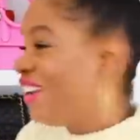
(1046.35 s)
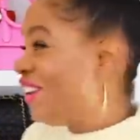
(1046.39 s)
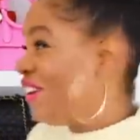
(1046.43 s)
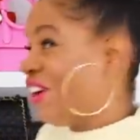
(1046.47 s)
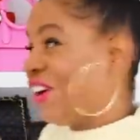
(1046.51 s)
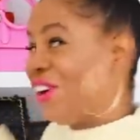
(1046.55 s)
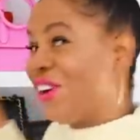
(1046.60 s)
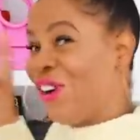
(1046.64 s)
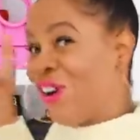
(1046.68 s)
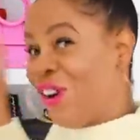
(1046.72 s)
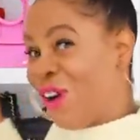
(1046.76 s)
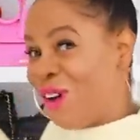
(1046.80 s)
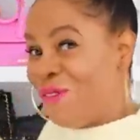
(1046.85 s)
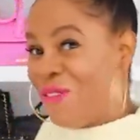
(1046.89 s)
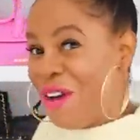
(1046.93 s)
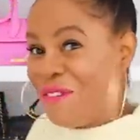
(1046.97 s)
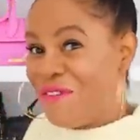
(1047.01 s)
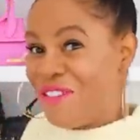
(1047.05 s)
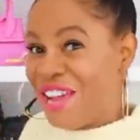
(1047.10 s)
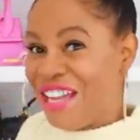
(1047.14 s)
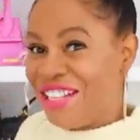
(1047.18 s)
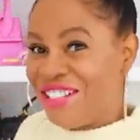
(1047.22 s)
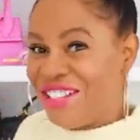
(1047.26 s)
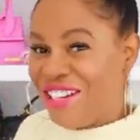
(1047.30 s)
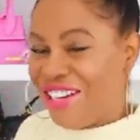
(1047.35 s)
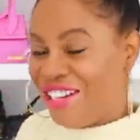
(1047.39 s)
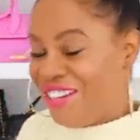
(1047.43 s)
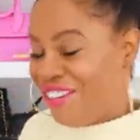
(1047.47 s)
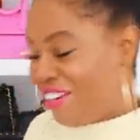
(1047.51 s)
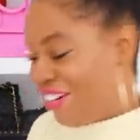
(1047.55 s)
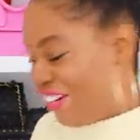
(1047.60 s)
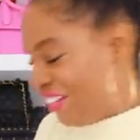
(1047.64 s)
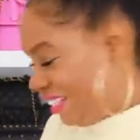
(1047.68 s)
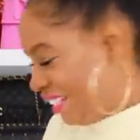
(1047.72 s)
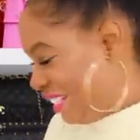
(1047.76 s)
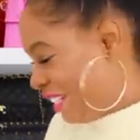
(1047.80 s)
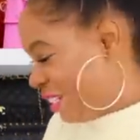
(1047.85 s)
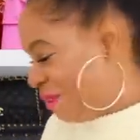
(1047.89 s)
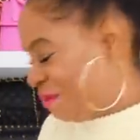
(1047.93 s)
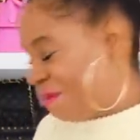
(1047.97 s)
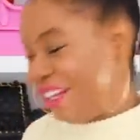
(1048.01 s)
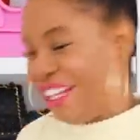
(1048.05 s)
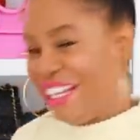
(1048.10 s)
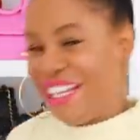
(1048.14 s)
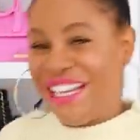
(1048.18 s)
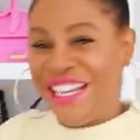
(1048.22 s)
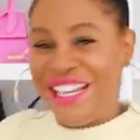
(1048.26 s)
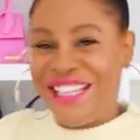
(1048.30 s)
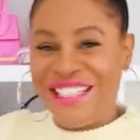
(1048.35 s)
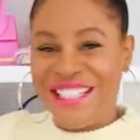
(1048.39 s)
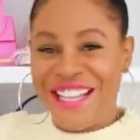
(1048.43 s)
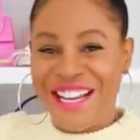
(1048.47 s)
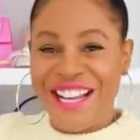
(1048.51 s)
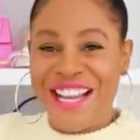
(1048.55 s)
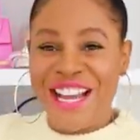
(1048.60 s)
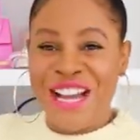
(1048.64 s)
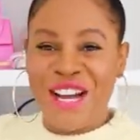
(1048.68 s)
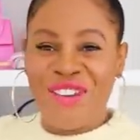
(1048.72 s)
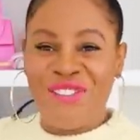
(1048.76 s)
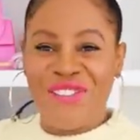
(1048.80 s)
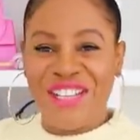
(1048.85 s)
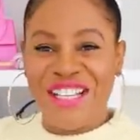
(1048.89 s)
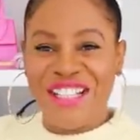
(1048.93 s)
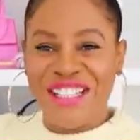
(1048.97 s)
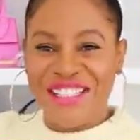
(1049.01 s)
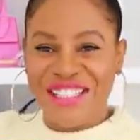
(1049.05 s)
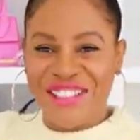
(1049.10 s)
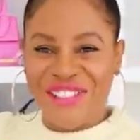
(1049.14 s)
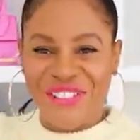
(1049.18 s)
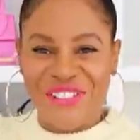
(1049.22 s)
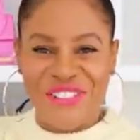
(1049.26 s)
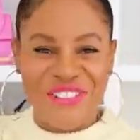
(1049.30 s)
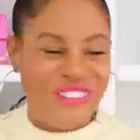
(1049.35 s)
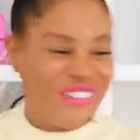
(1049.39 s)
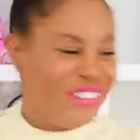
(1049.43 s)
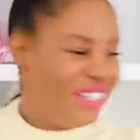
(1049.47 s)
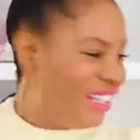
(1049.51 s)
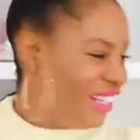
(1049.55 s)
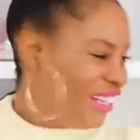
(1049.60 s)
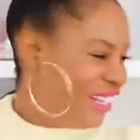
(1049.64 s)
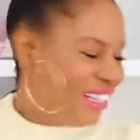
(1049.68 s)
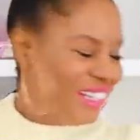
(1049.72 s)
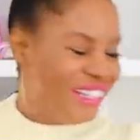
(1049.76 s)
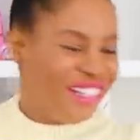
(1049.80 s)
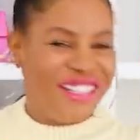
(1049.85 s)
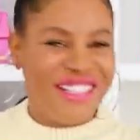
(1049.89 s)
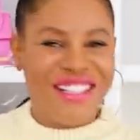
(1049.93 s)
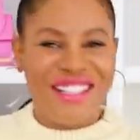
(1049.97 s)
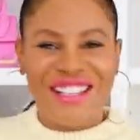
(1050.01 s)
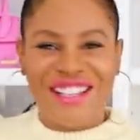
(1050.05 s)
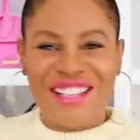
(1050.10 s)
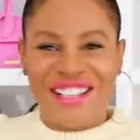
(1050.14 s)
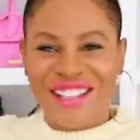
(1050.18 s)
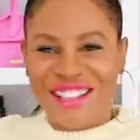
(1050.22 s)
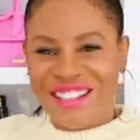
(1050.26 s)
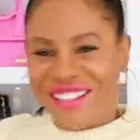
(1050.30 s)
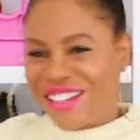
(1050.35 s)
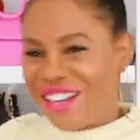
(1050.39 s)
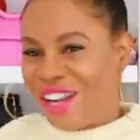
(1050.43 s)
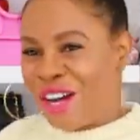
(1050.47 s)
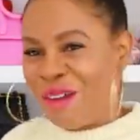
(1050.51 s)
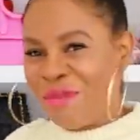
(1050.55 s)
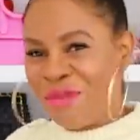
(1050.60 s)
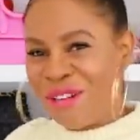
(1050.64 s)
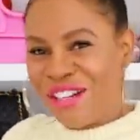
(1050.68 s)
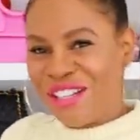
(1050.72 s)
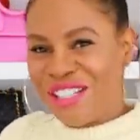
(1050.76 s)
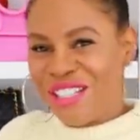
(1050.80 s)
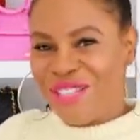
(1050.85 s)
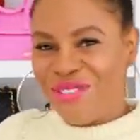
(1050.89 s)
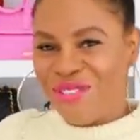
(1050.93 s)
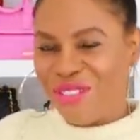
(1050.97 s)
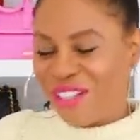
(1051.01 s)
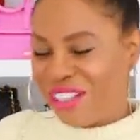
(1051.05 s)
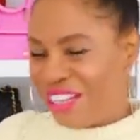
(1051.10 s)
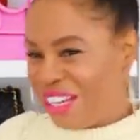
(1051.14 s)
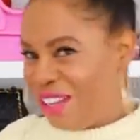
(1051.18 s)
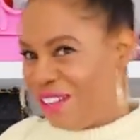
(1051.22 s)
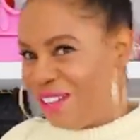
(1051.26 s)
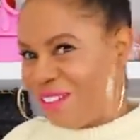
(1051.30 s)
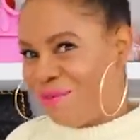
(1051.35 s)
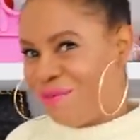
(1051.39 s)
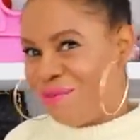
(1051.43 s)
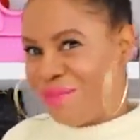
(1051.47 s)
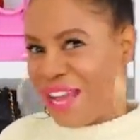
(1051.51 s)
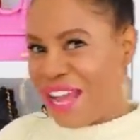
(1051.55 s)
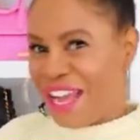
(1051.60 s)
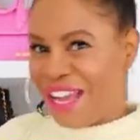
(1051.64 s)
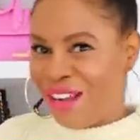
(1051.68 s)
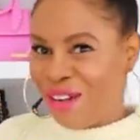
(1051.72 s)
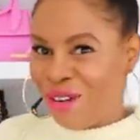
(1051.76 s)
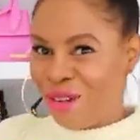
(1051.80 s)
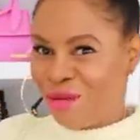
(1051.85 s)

not all my bags are on display. I have like little cupboards for like bag